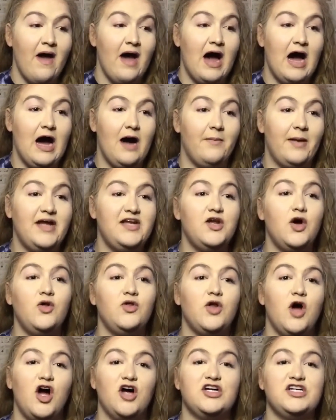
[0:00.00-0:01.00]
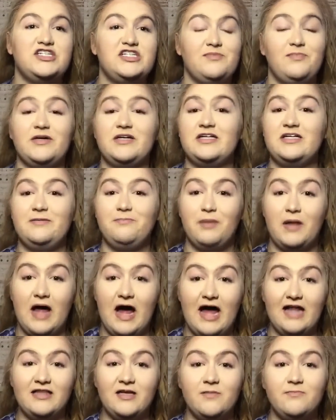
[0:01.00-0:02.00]
Um, I no longer typically
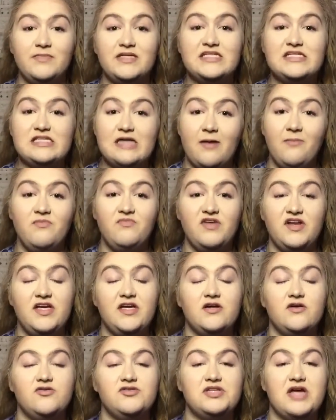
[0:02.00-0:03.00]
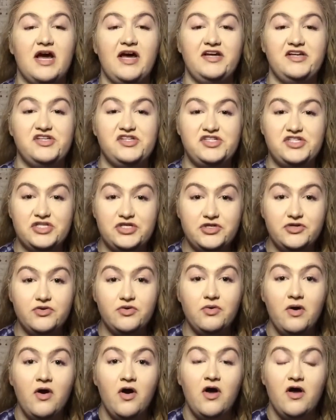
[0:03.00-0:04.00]
plan them but some videos I
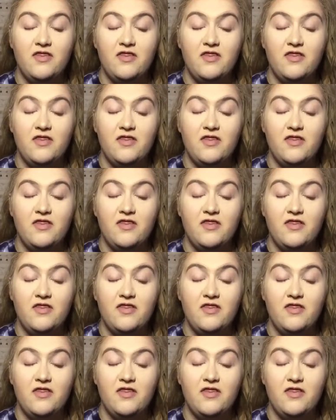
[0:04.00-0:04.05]
do.